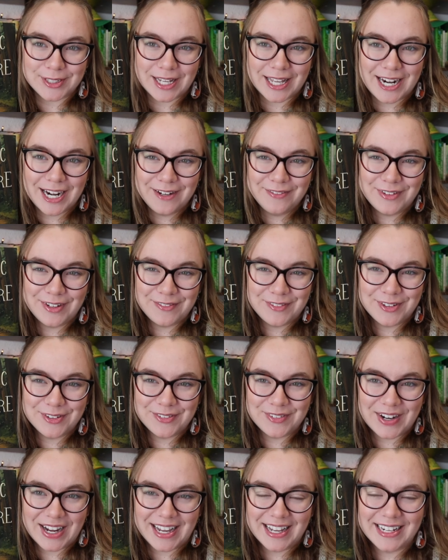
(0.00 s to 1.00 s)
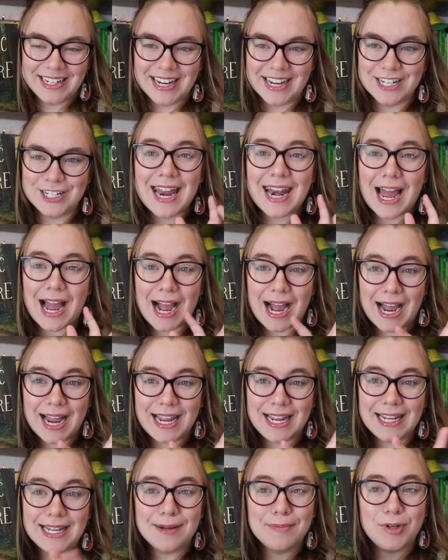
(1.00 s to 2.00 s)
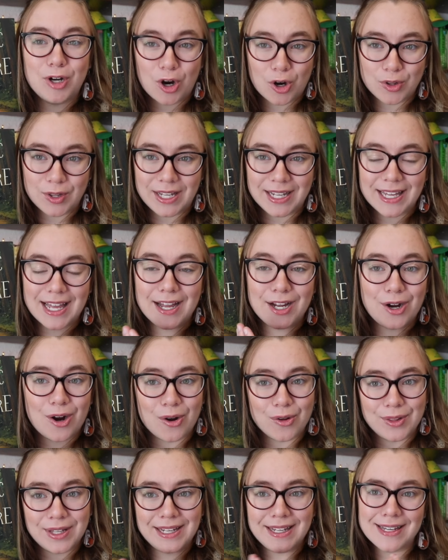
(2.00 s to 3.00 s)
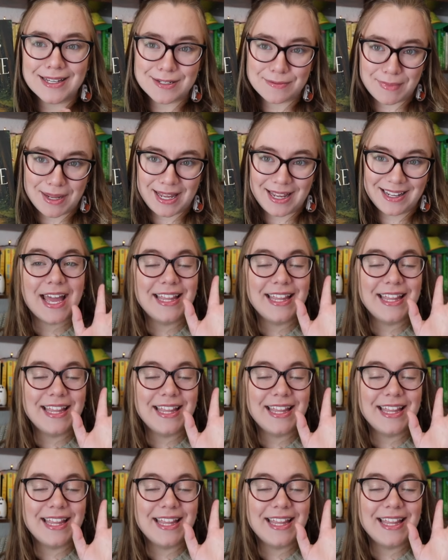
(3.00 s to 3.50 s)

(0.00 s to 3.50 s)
that I've ever read. And I am Garlic and Garlic is me.